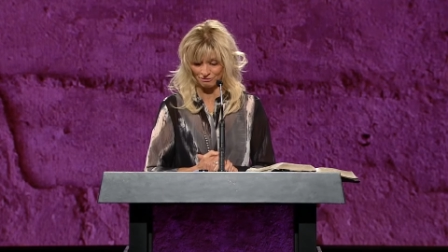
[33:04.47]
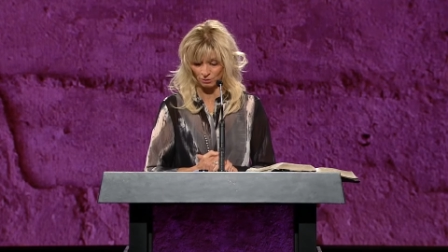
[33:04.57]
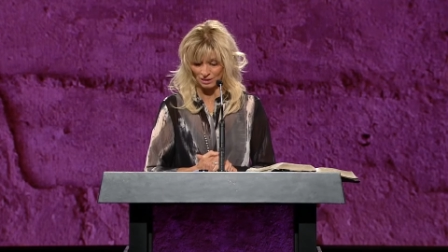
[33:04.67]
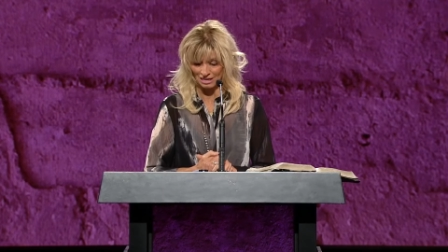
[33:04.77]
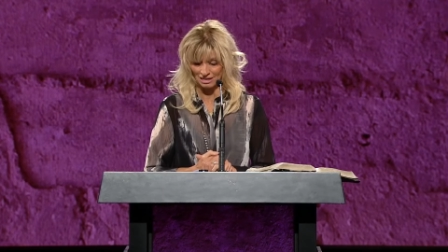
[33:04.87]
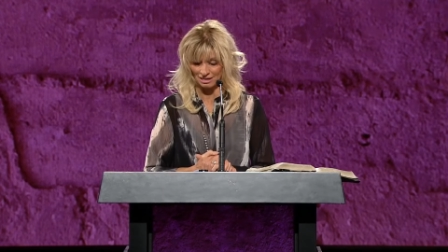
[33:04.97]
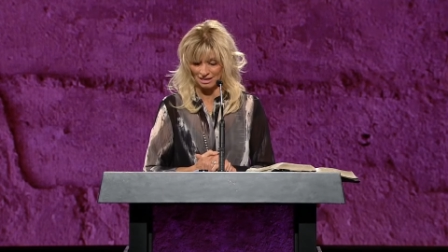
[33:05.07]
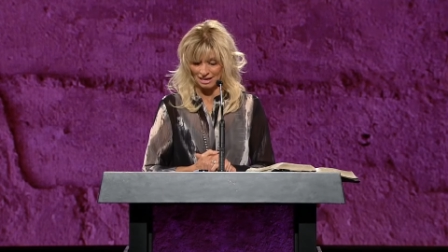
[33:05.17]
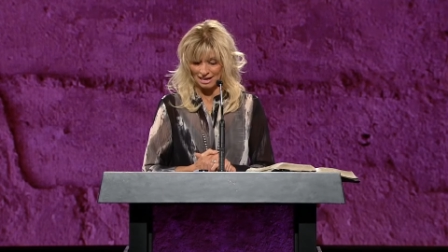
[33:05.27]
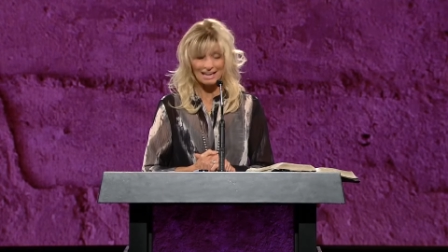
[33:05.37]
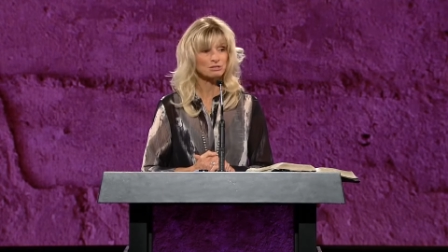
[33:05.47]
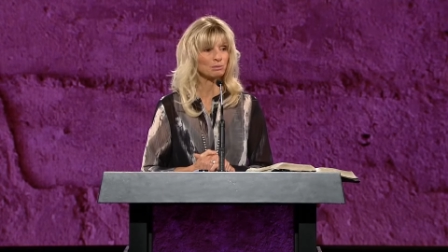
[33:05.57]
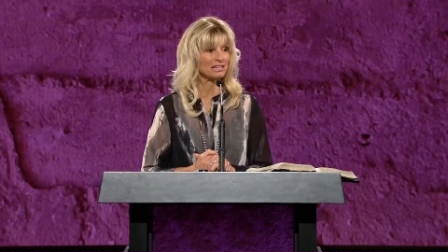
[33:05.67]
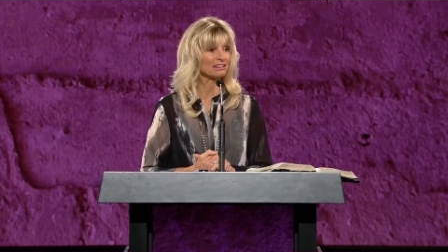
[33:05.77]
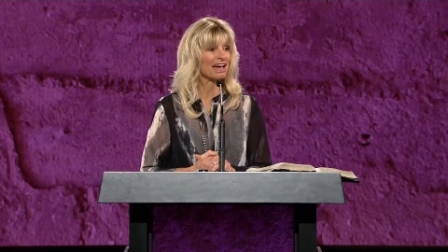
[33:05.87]
free. As
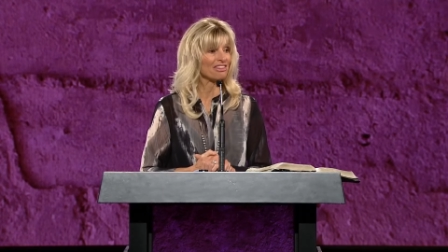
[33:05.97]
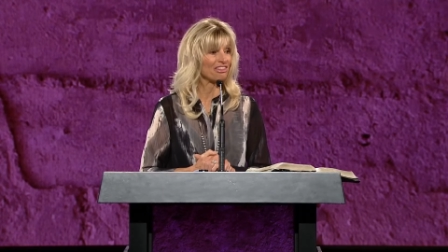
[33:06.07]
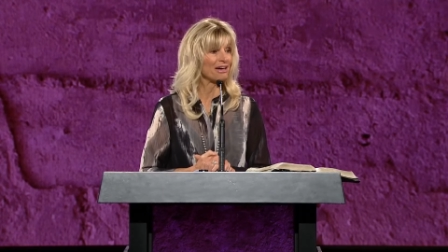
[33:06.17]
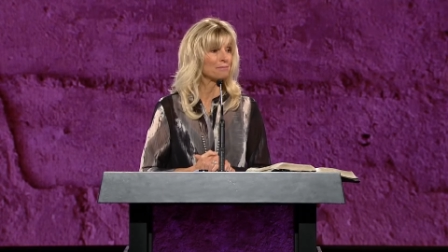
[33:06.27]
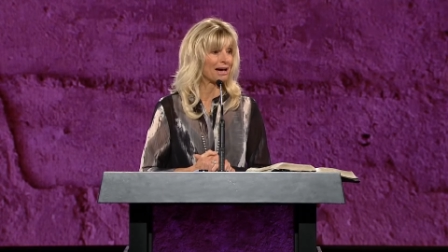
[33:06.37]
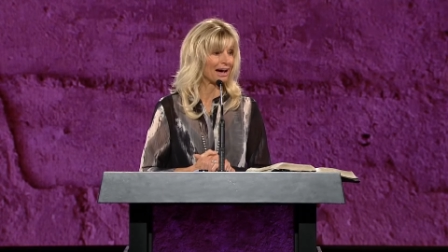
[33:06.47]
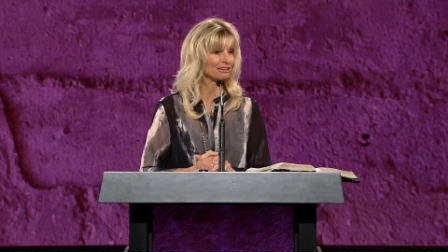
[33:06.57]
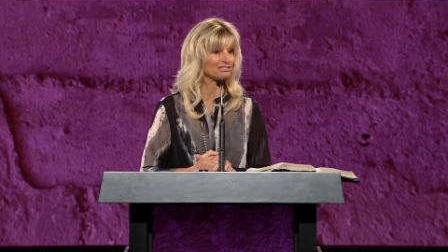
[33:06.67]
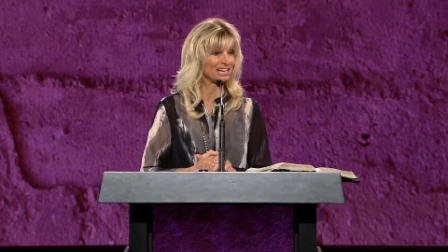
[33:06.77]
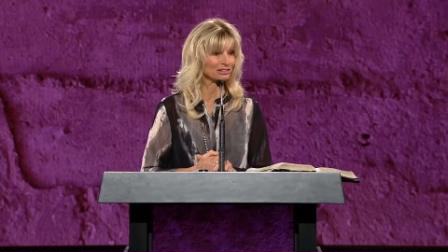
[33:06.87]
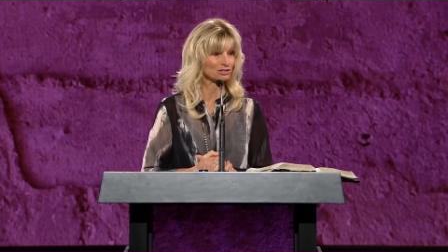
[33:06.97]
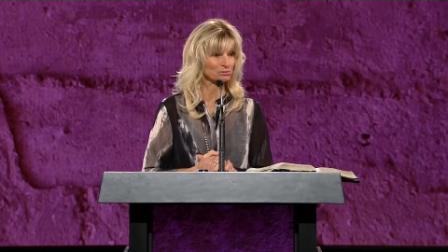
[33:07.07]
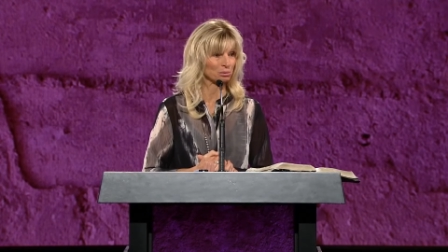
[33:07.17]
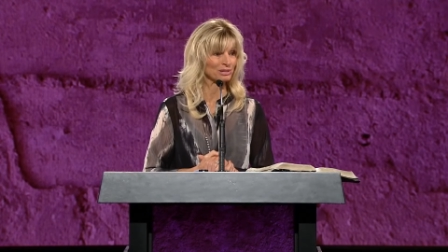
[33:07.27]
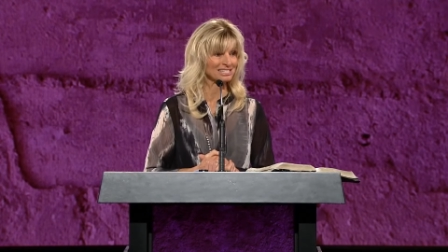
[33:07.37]
we let them out of debtors'
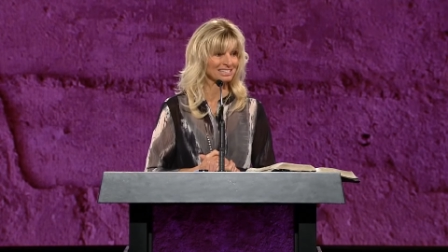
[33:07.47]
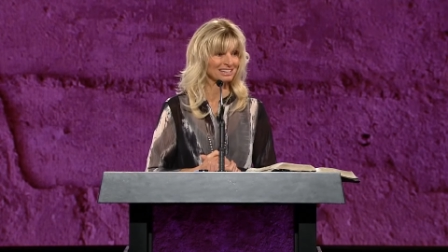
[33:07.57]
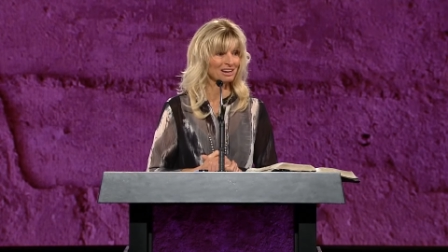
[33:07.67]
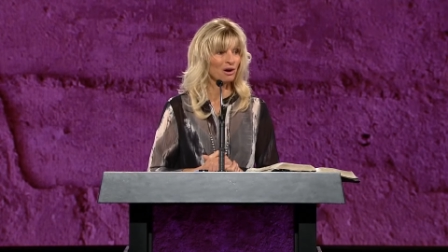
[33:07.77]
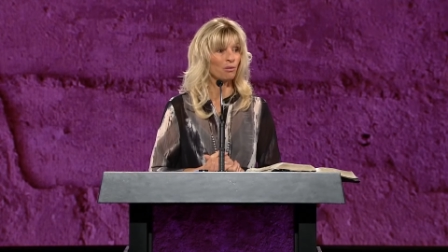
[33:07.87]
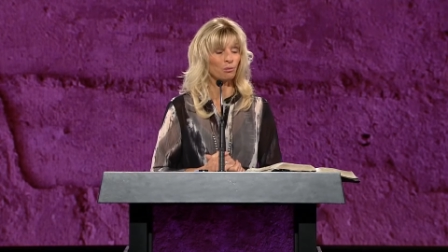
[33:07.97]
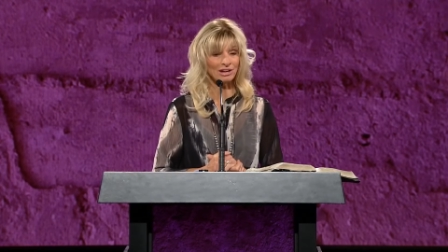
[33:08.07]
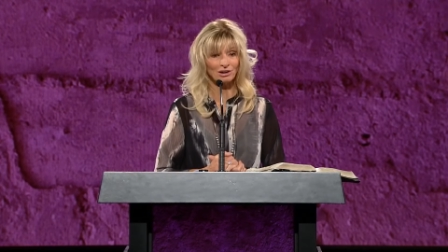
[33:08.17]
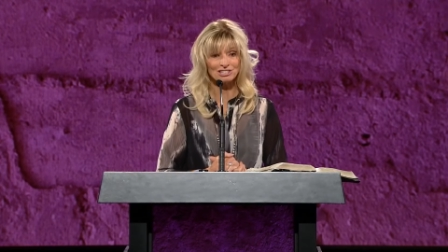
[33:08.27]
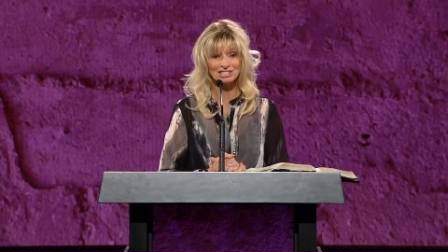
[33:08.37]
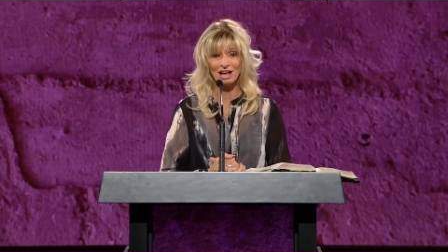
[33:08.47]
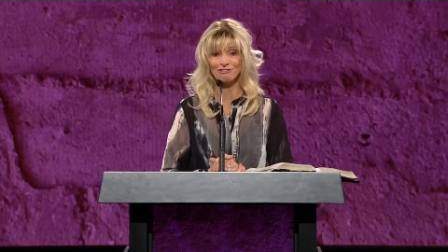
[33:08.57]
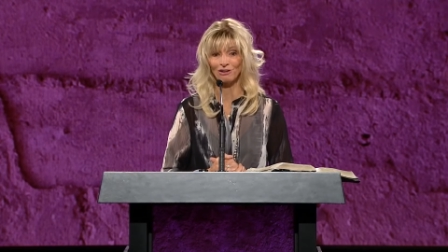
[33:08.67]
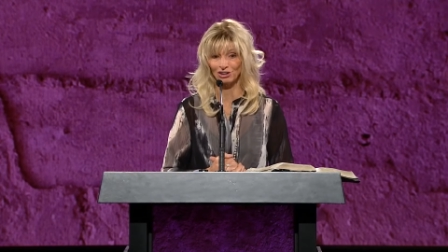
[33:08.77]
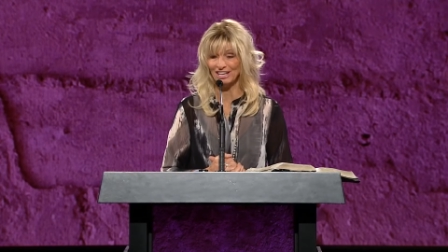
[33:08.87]
prison, we ourselves
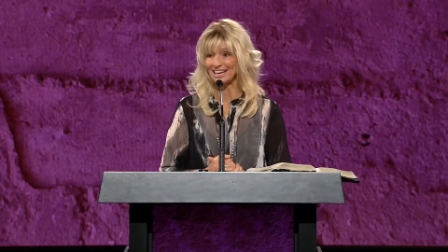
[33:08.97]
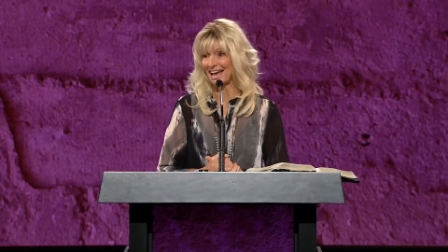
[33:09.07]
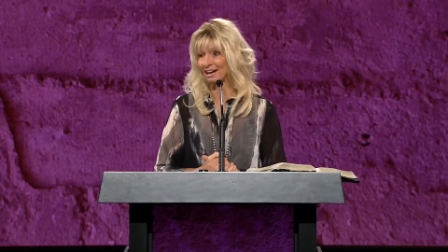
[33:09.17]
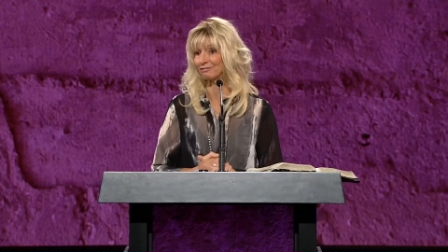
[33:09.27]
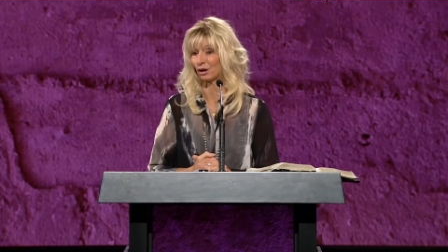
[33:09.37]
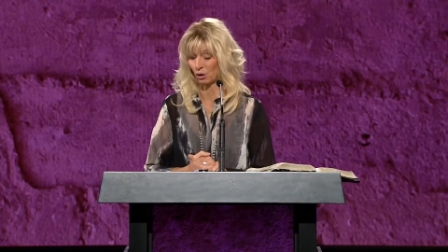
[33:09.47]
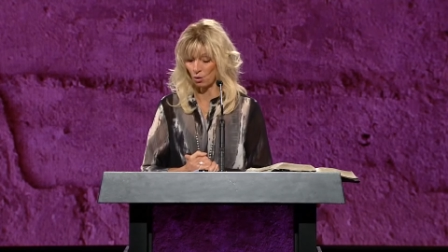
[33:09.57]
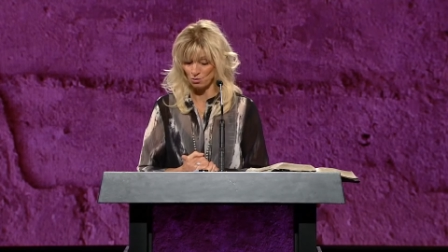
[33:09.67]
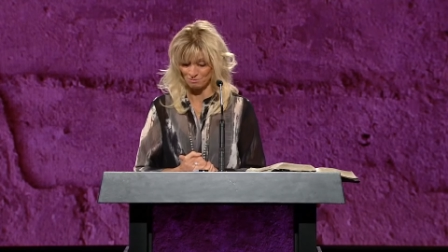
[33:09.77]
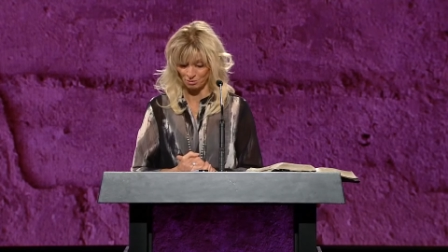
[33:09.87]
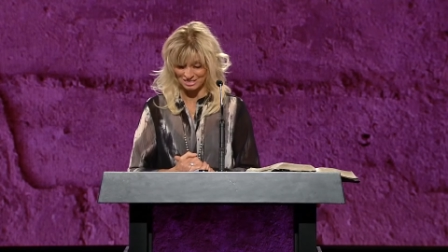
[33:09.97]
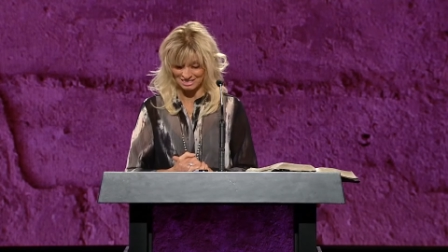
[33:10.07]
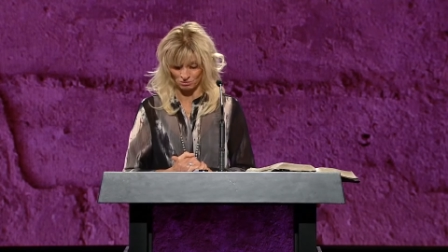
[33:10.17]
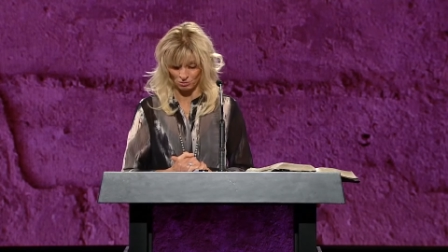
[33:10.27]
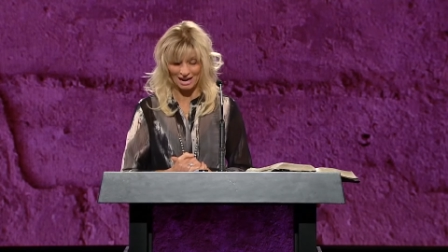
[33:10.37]
are let out of our own
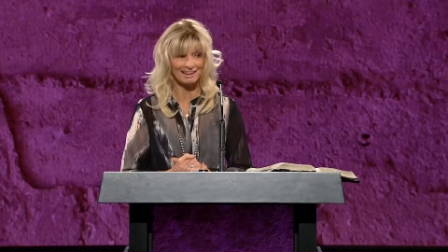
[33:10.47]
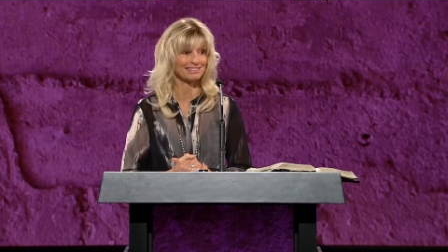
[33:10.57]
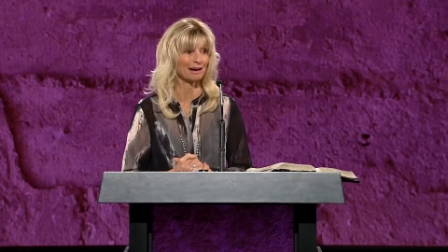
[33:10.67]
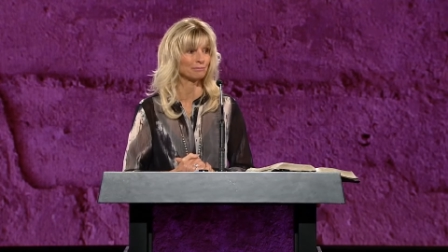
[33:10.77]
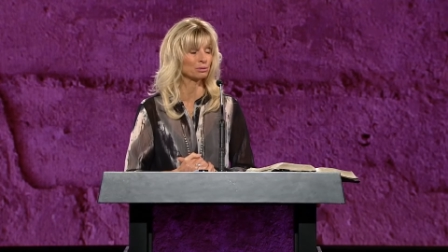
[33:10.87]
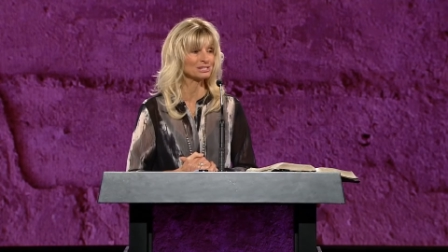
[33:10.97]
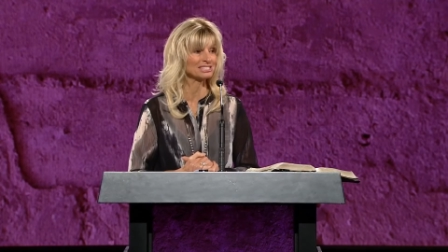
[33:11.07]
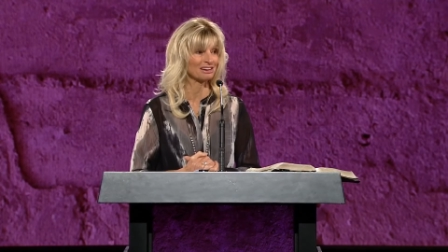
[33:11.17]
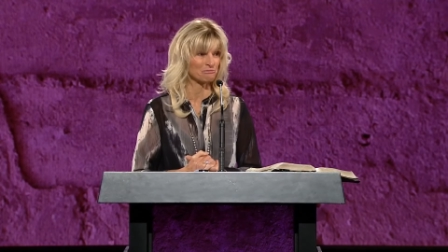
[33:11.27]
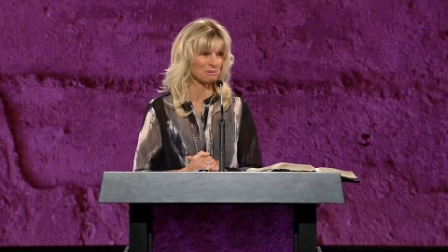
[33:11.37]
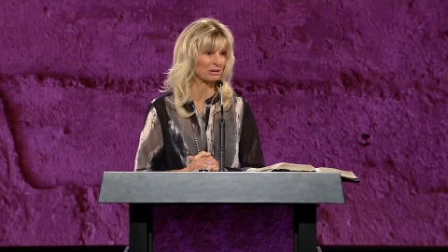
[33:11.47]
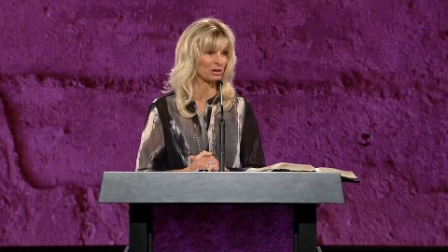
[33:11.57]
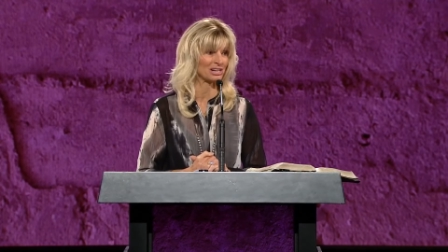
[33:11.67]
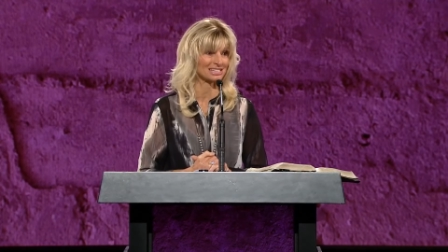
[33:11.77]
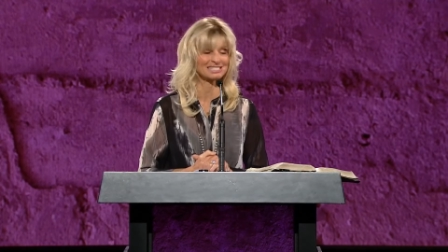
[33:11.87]
prison, right? That prison of
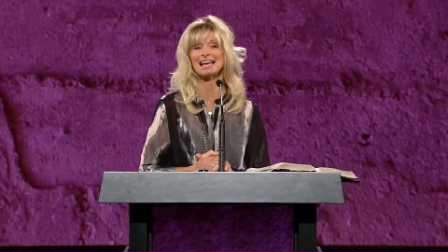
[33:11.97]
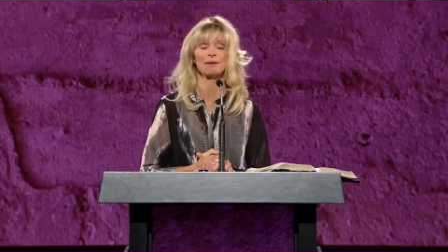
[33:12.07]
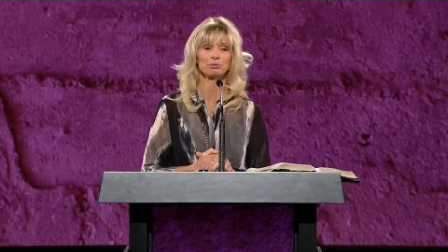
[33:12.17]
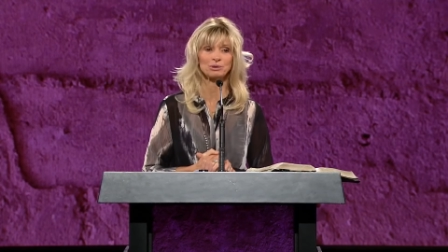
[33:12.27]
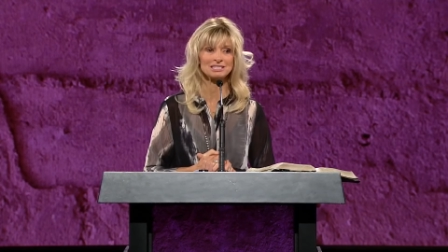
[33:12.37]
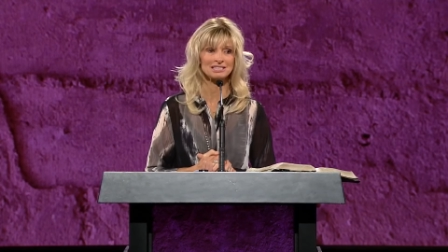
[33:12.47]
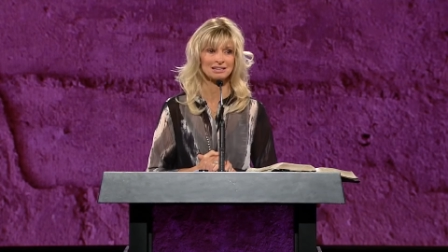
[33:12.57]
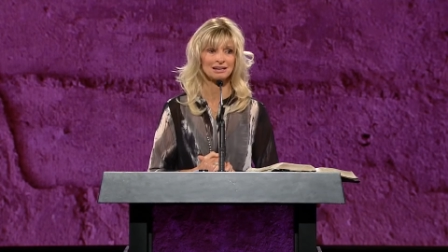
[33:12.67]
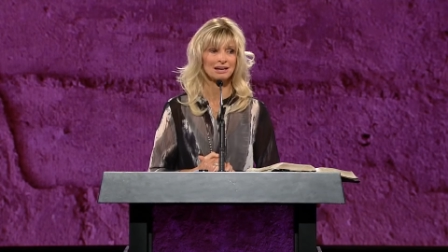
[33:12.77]
bitterness, that prison